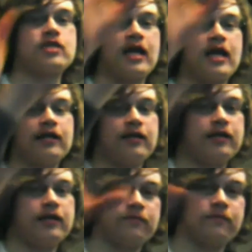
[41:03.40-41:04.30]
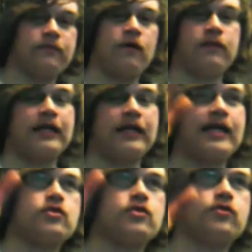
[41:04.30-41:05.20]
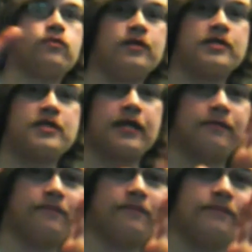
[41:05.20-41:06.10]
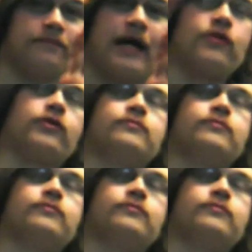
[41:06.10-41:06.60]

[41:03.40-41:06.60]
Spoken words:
diagonally like against you. It's like I don't know.